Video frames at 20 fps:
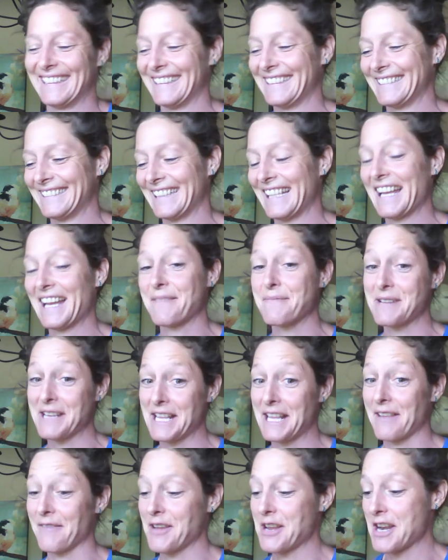I'm gonna
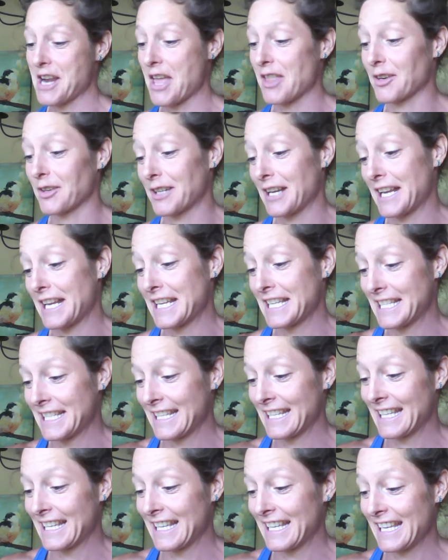give you another
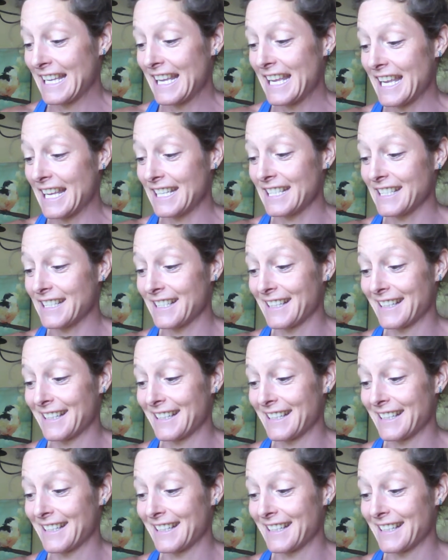hint.